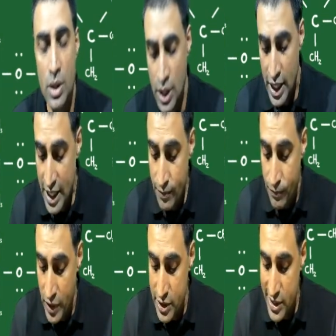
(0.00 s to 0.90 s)
If
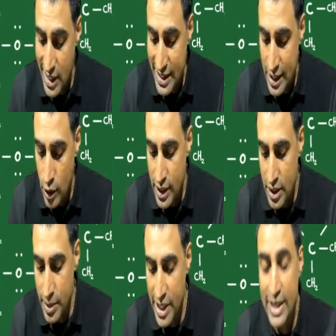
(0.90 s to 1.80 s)
first shell cannot
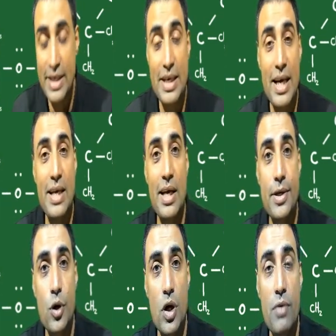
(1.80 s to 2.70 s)
accommodate an
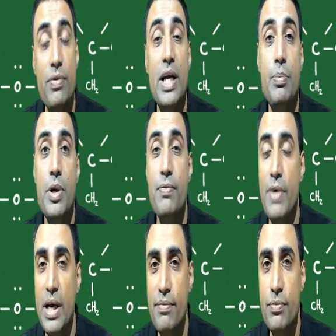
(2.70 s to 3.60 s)
electron of
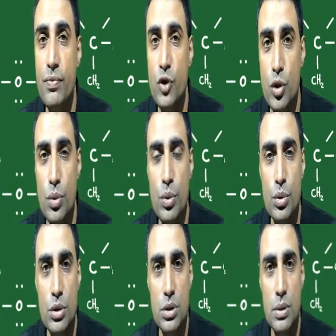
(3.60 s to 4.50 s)
9.5
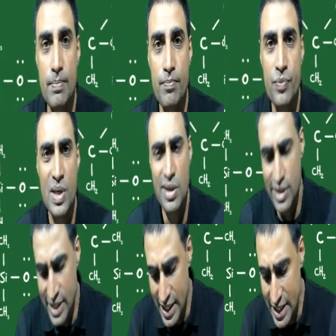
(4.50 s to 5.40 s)
joules,
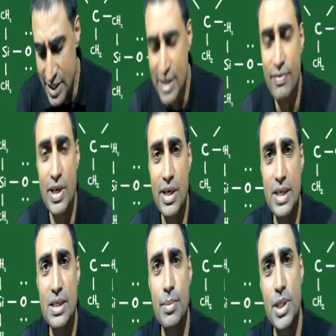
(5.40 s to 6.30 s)
there is definitely
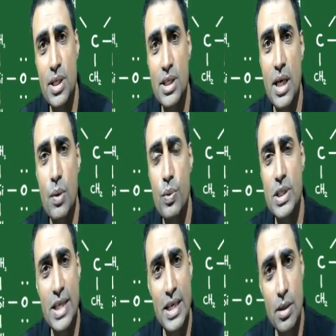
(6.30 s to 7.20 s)
some other shell
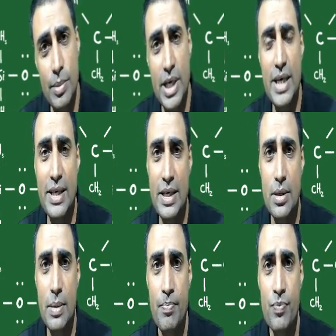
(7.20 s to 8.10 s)
which can accommodate it.
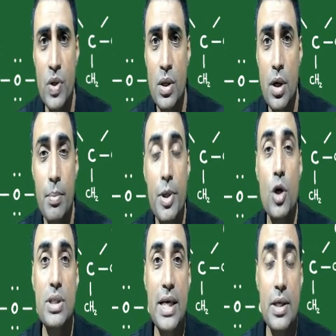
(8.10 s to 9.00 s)

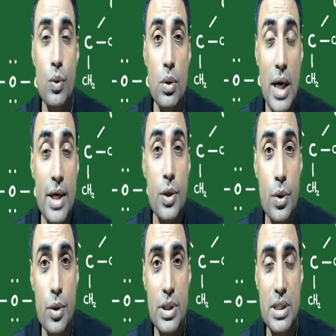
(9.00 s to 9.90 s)
Because I
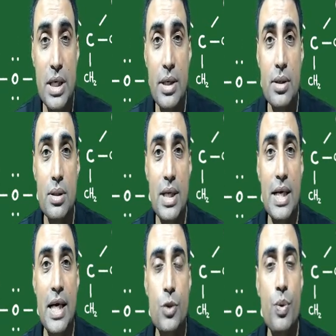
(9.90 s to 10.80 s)
told you this thing that
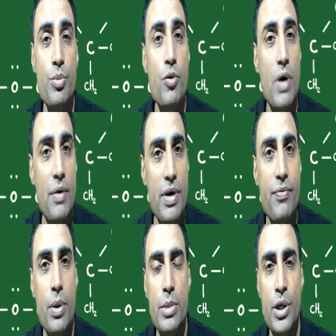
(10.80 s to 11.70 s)
as we move away
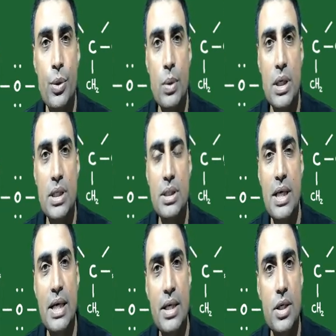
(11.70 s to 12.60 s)
from the nucleus,
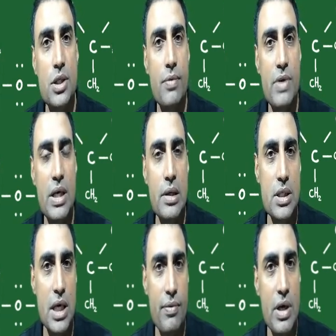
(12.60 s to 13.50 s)
the energy of the
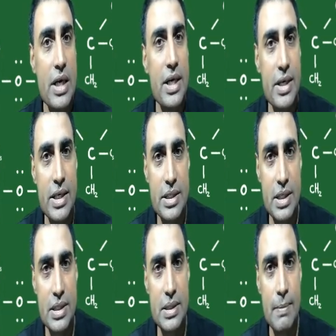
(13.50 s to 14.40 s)
energy level increases.